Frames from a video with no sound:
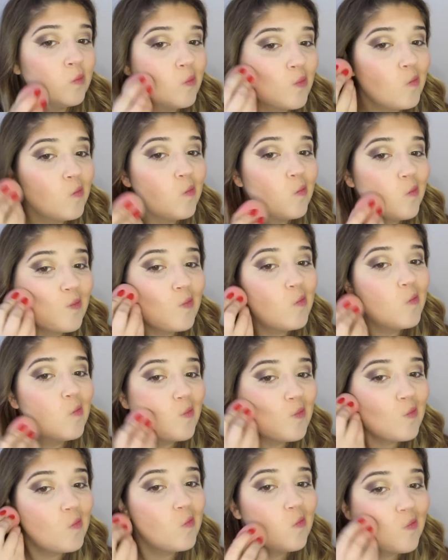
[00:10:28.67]
And it's
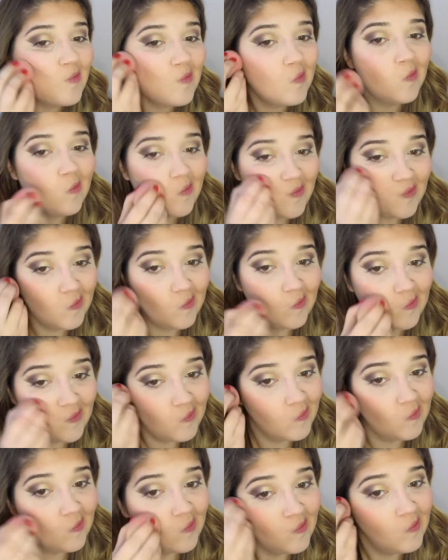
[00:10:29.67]
very important to make
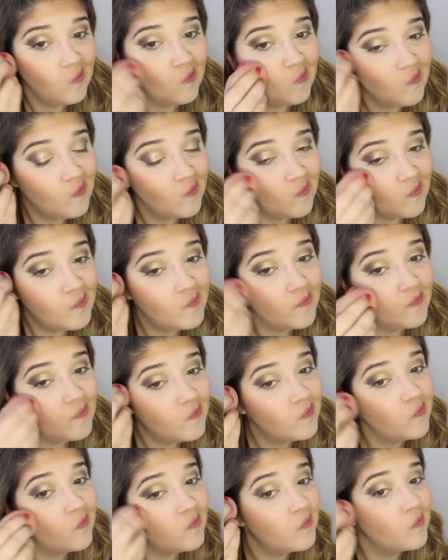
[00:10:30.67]
sure everything
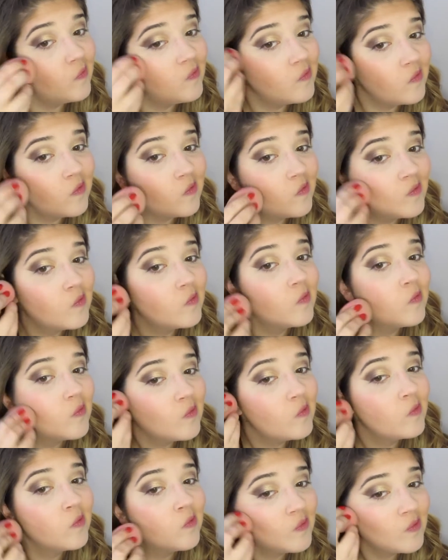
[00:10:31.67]
is blended
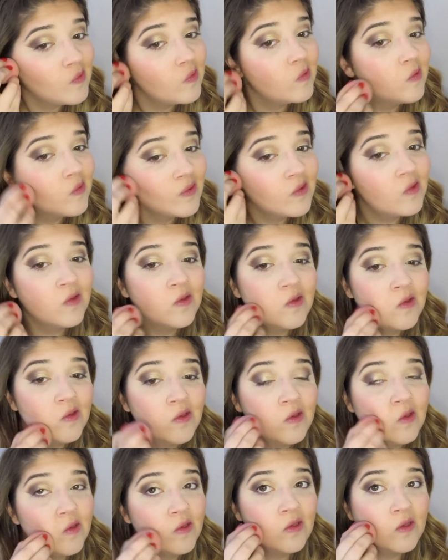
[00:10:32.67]
together so that we don't
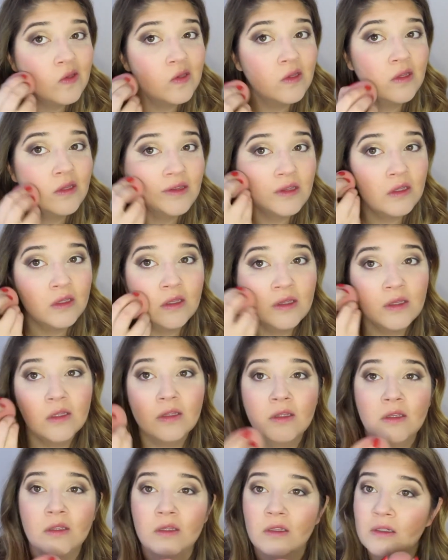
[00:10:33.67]
end up with these
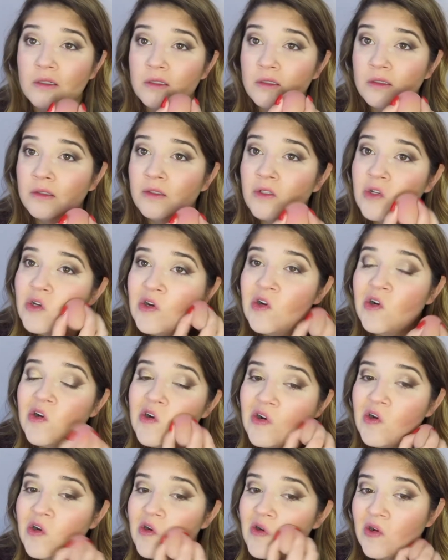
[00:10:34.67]
streaky,
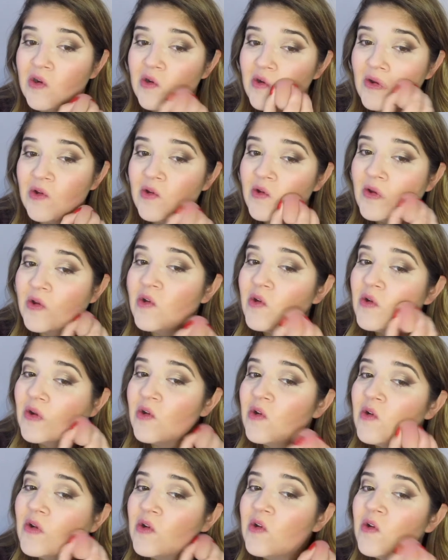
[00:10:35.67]
patchy,
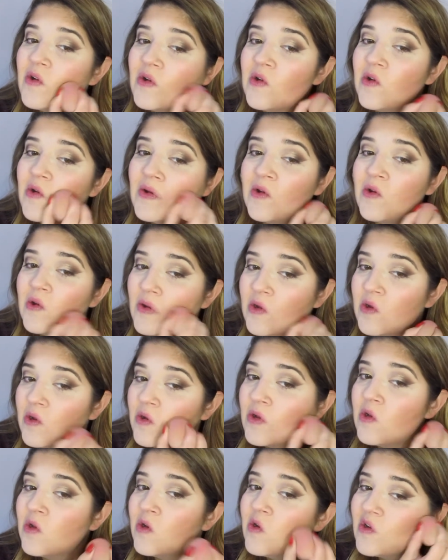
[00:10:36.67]
different
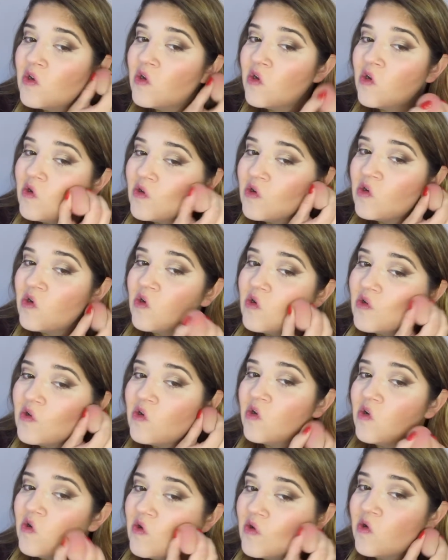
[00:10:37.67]
colors going on our face.
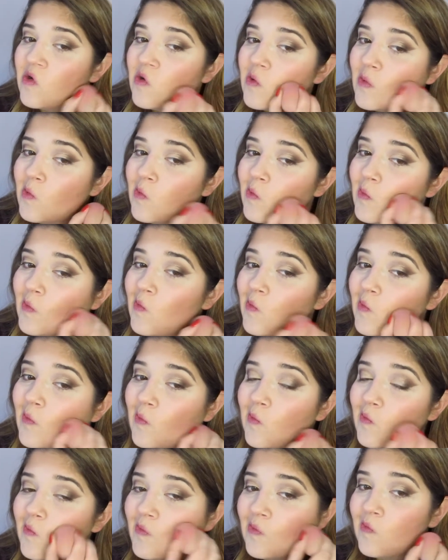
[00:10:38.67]
So I am using the
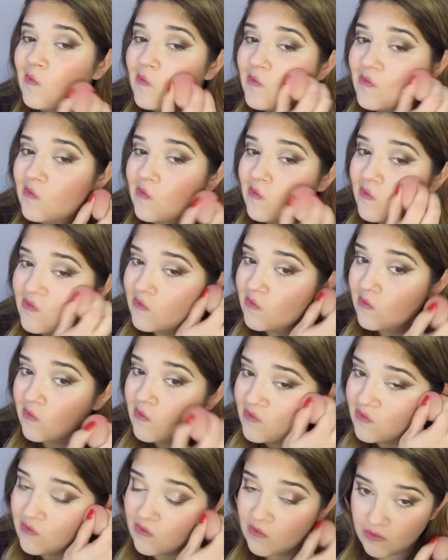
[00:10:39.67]
Damp Beauty Blender
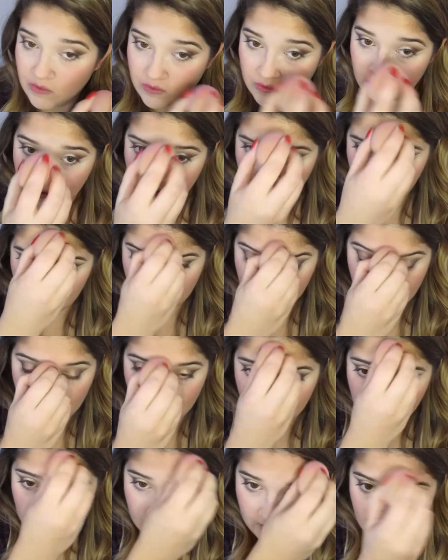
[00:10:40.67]
again to
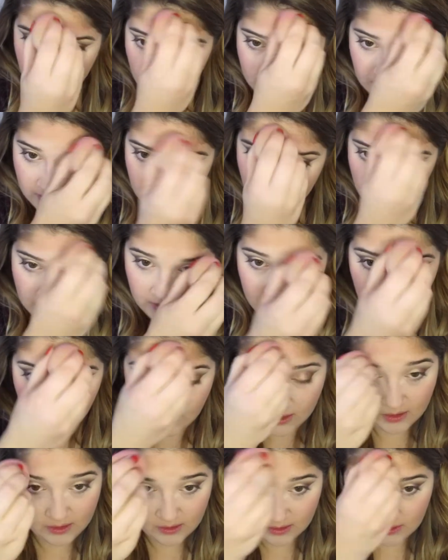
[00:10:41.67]
really just help
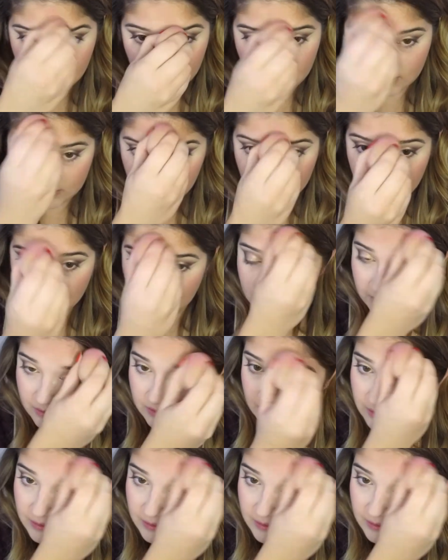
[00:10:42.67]
blend together the